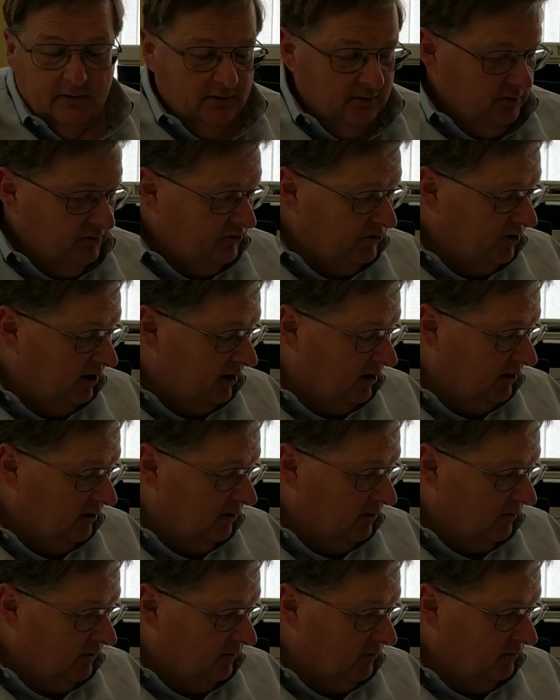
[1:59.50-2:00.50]

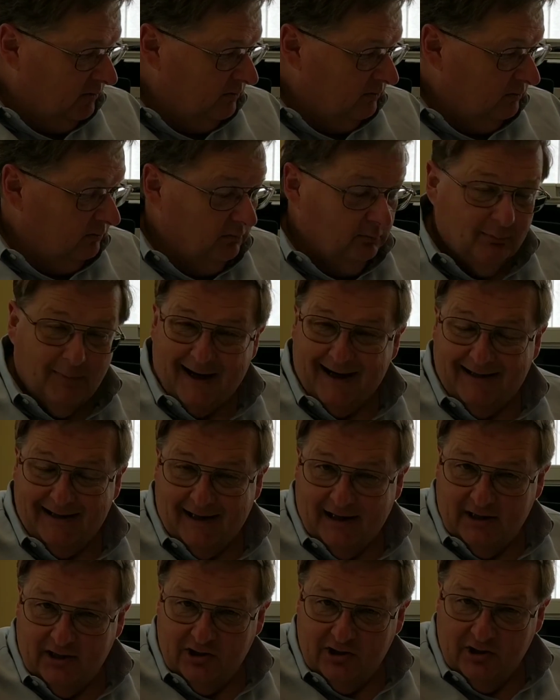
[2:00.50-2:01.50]
So
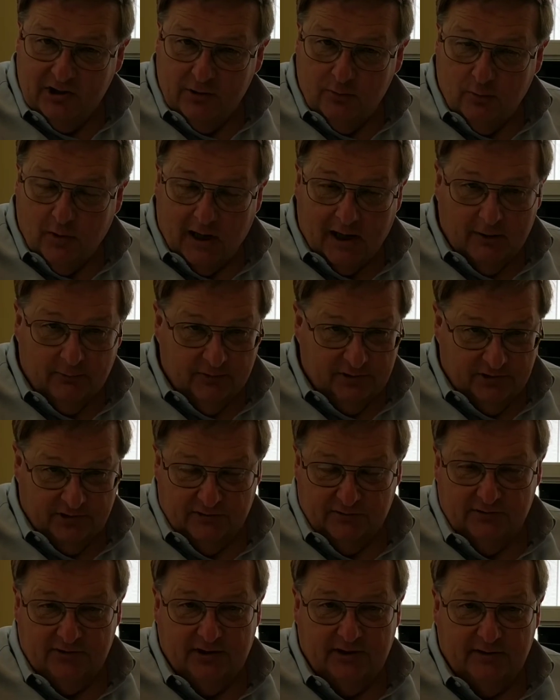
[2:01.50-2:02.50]
MileIQ, I would
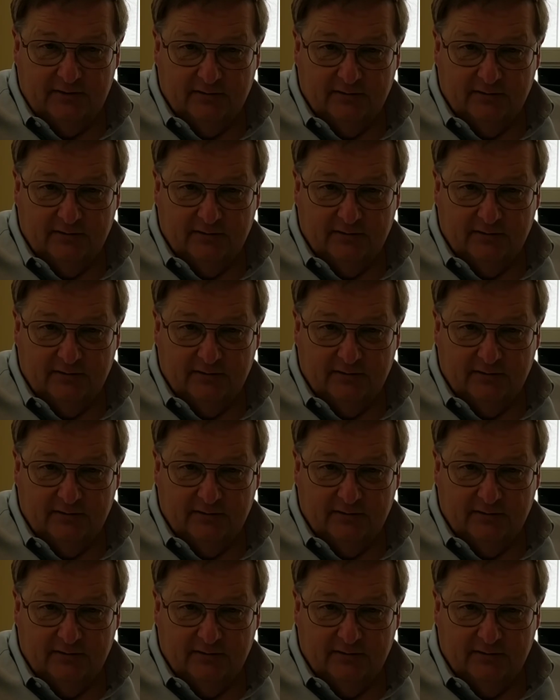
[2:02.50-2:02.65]
use it,